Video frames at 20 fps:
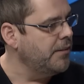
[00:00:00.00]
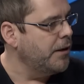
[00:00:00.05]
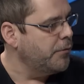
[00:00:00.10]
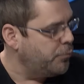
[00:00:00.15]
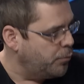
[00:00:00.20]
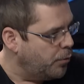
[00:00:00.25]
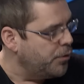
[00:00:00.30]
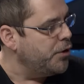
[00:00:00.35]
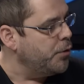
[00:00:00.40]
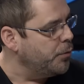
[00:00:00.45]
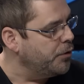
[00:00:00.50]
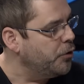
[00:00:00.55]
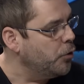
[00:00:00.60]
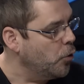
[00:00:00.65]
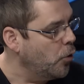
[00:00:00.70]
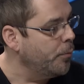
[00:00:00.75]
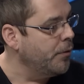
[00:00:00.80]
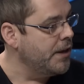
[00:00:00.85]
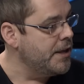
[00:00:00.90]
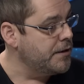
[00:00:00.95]
That's what you would
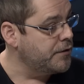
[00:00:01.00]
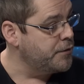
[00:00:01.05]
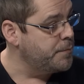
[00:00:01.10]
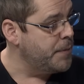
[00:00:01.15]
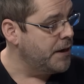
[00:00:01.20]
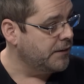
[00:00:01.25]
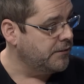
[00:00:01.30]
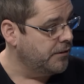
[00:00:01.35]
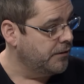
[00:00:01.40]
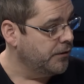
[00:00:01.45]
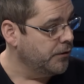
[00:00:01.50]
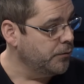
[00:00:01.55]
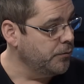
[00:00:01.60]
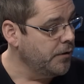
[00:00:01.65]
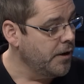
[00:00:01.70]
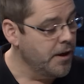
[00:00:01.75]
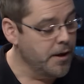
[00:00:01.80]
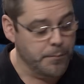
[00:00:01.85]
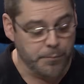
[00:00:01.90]
normally expect to do.